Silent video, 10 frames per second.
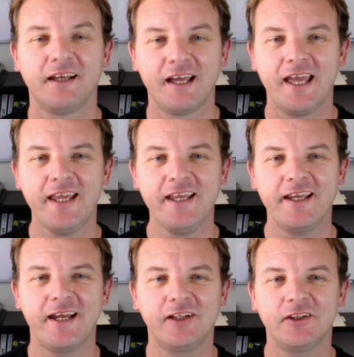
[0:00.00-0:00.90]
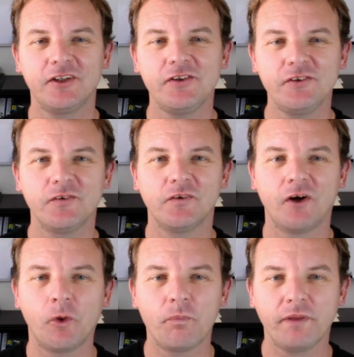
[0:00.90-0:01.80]
Hey, hello.
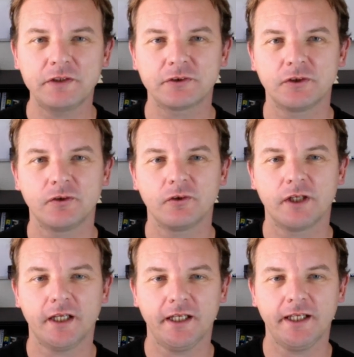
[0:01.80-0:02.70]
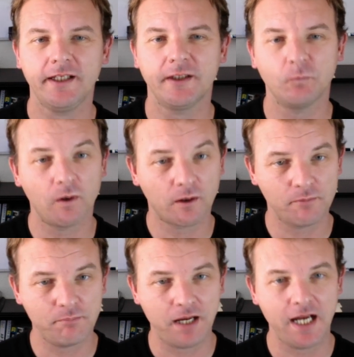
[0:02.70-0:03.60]
Hope things are going okay and
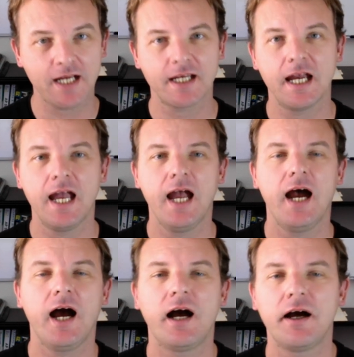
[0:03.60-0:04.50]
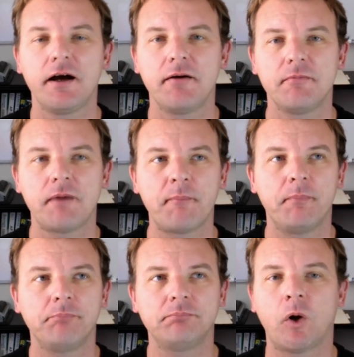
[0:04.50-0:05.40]
welcome back.
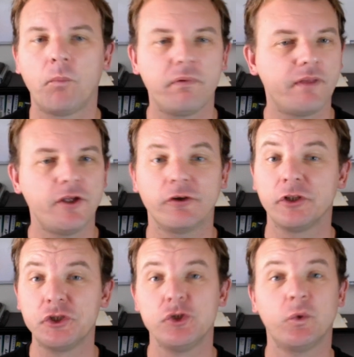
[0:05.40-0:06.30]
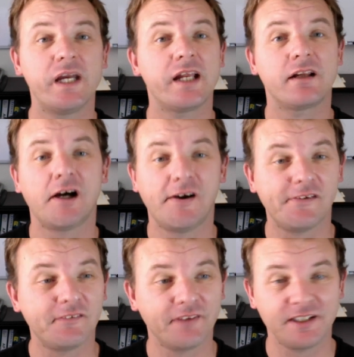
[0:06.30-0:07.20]
I'm hoping that you're enjoying
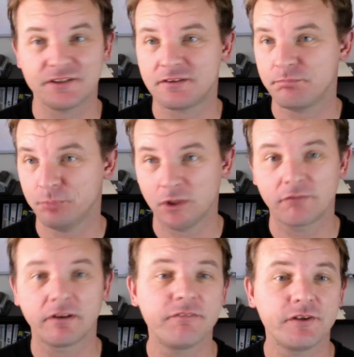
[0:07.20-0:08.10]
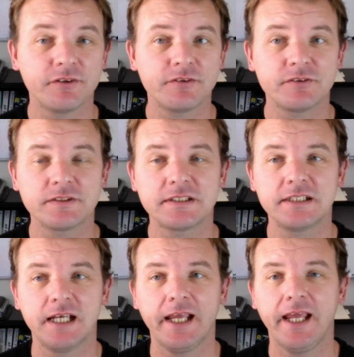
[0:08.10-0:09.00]
all these book reviews
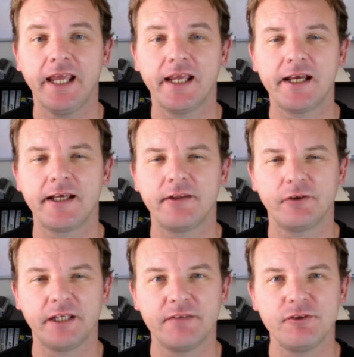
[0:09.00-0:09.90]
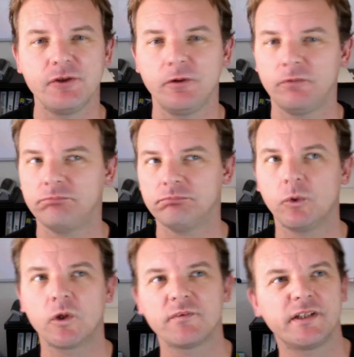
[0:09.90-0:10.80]
and they're giving you
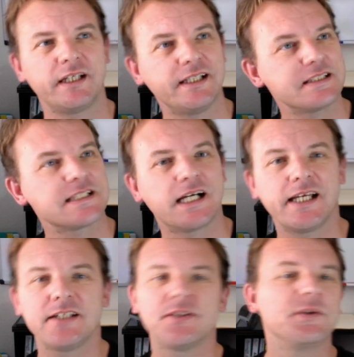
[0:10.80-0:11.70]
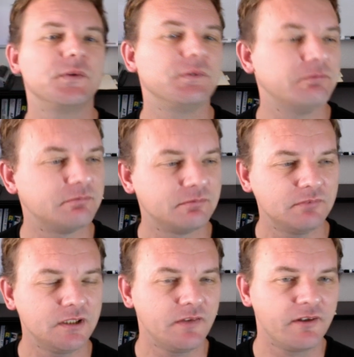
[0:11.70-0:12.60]
more of an insight to
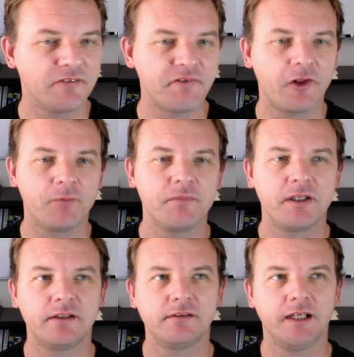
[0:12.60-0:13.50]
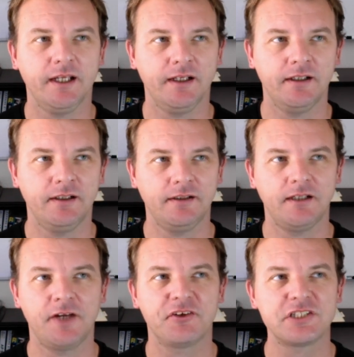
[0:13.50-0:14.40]
the development and
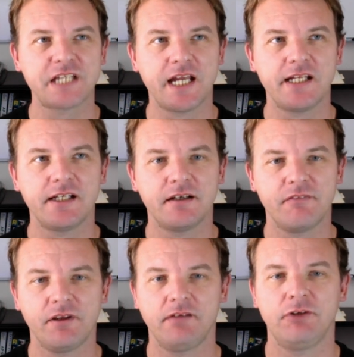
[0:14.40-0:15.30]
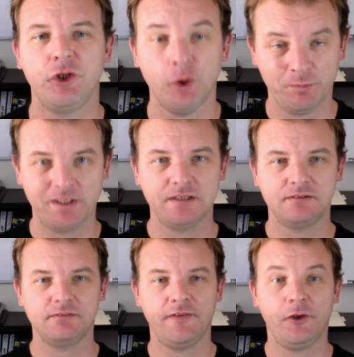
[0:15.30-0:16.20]
understanding of the
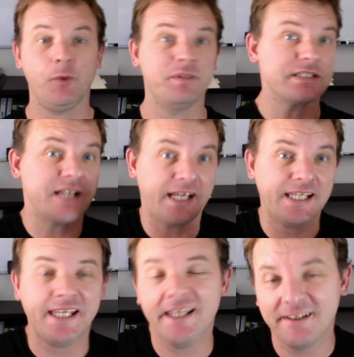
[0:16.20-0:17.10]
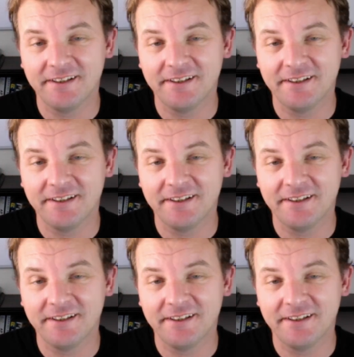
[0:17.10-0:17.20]
human and the human psyche.